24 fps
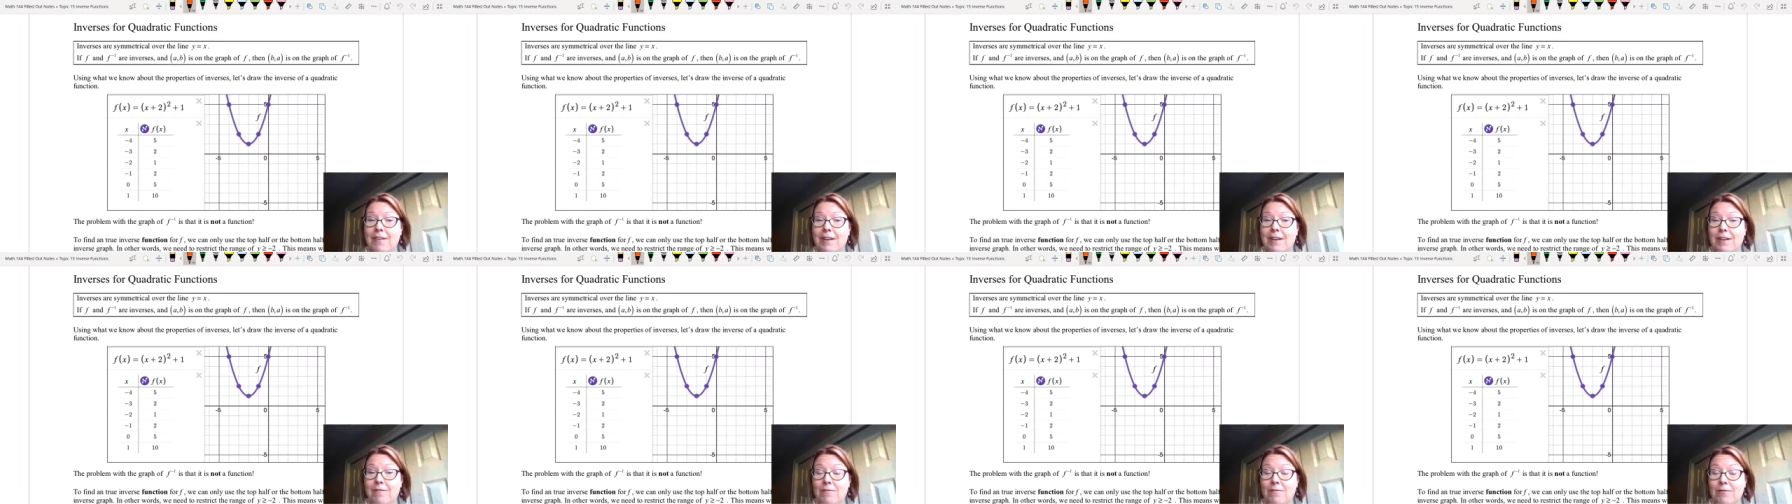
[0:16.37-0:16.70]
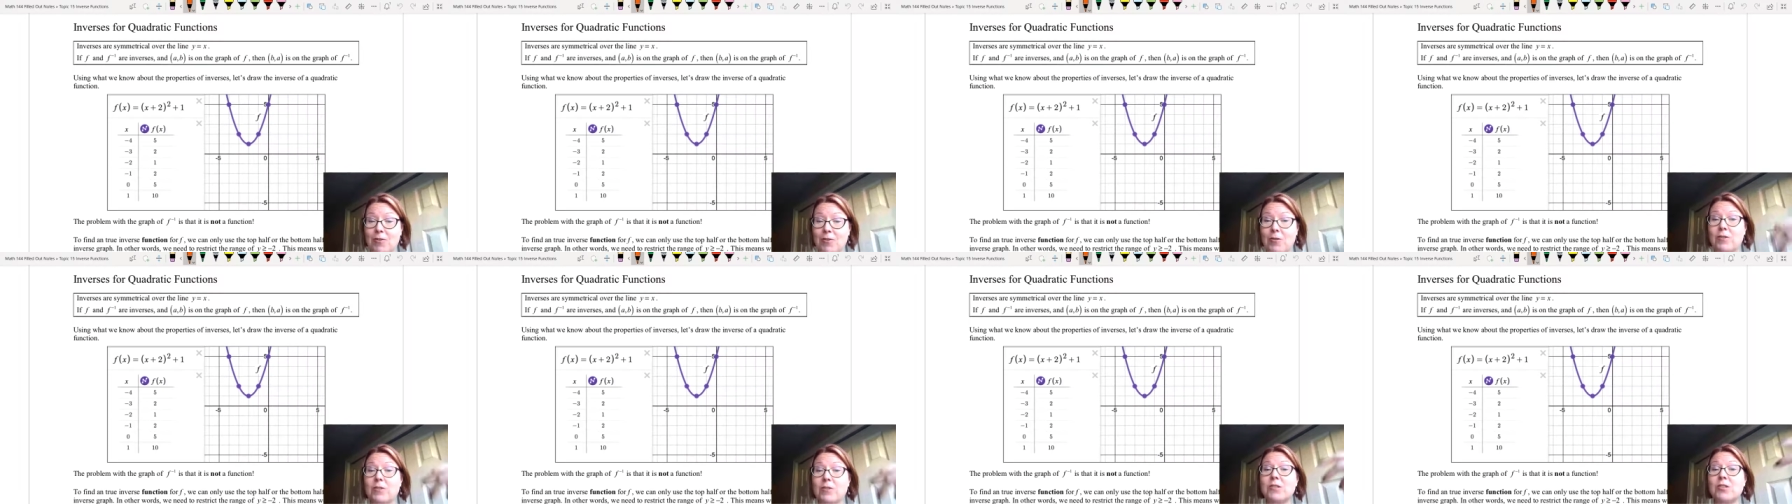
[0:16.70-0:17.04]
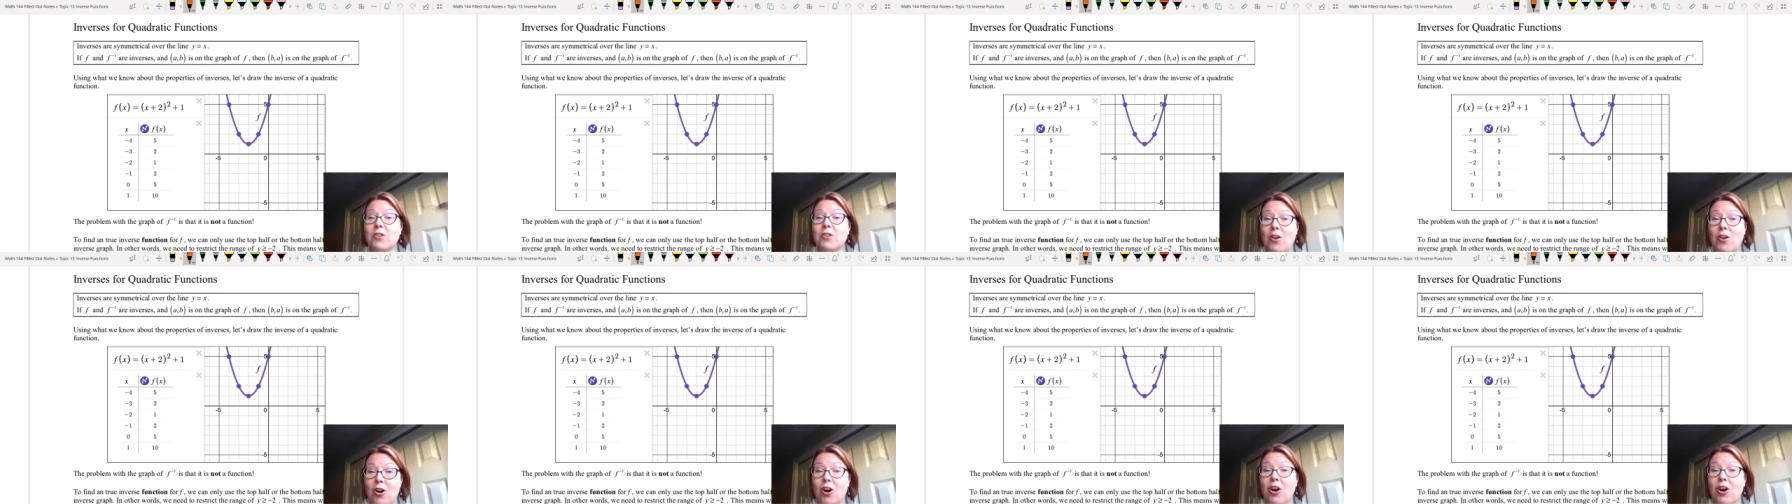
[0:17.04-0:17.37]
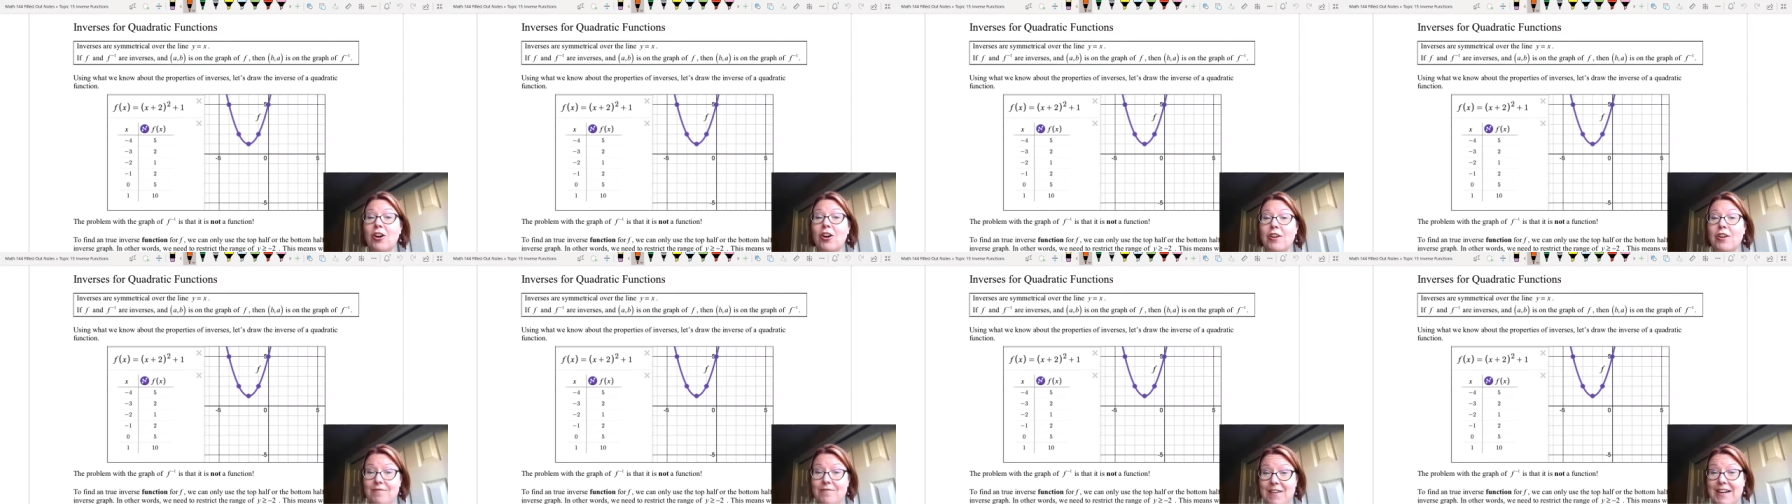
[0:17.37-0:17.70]
inverse
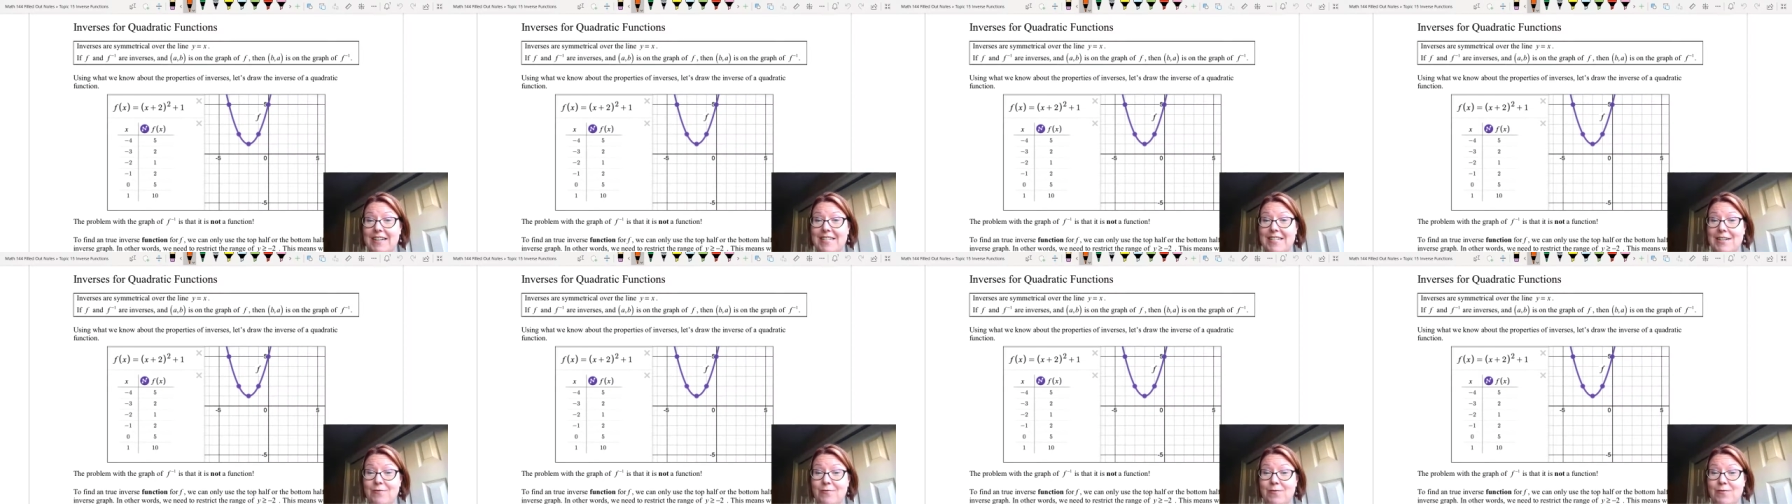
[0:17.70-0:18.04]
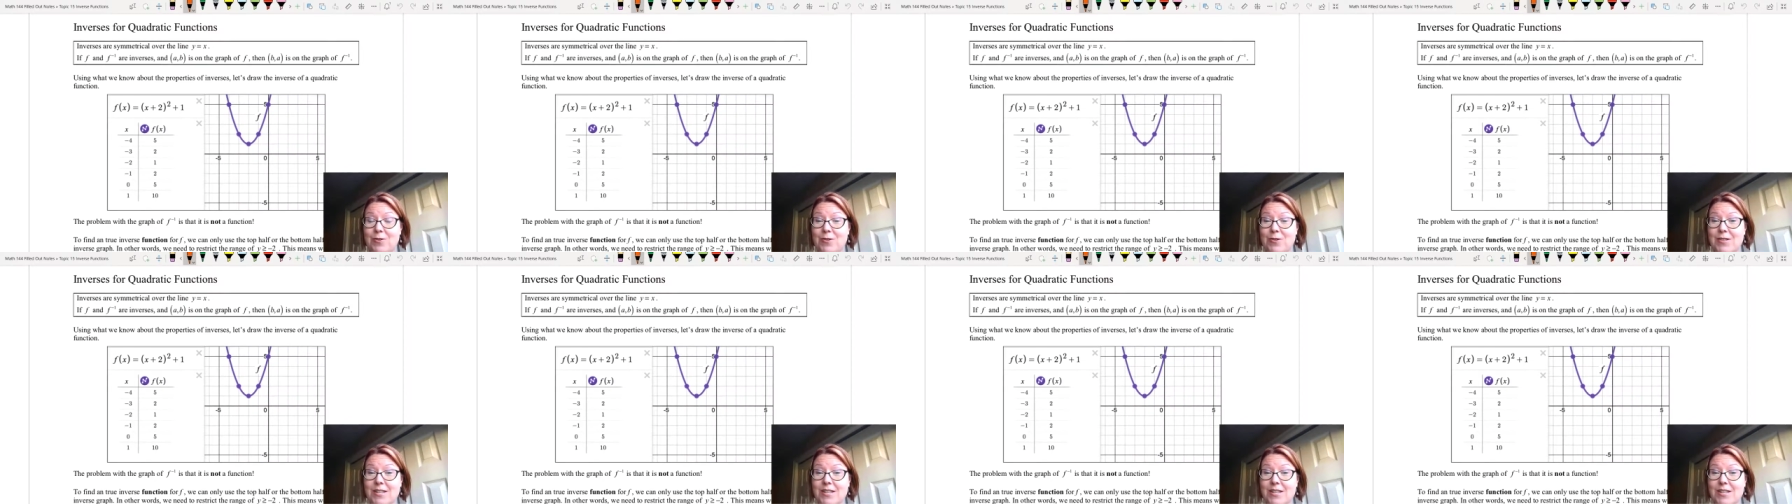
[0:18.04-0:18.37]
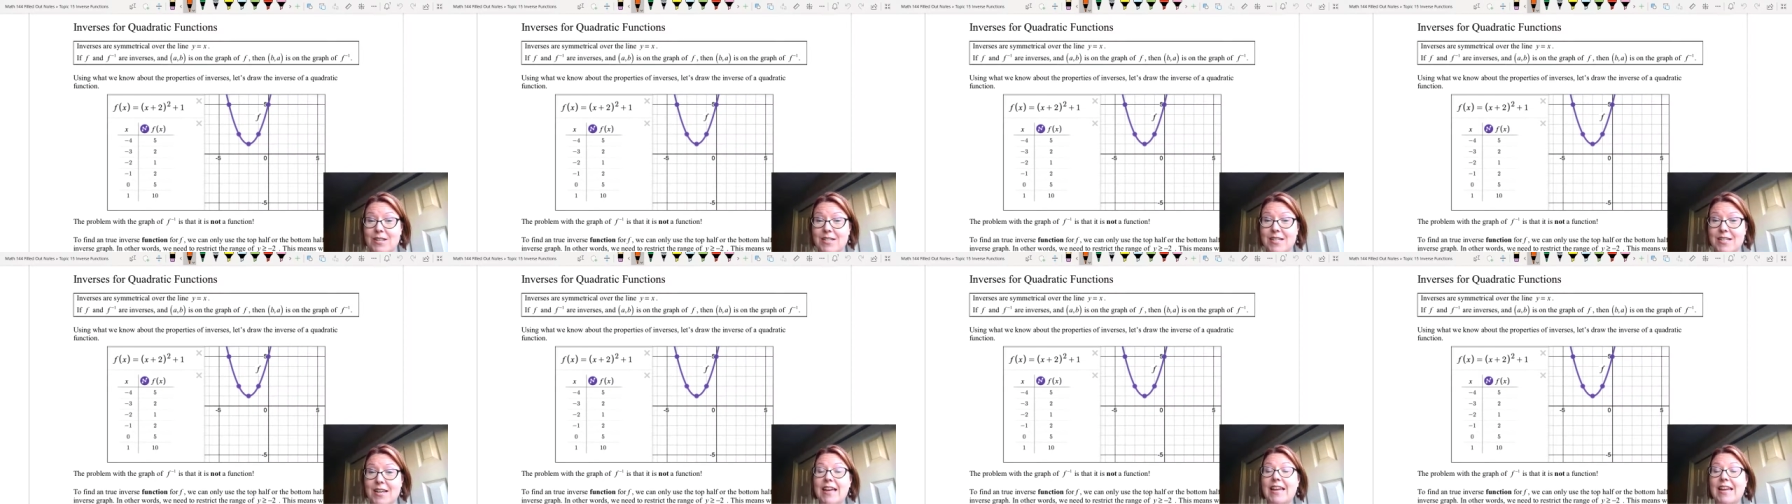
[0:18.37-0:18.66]
are in fact inverses,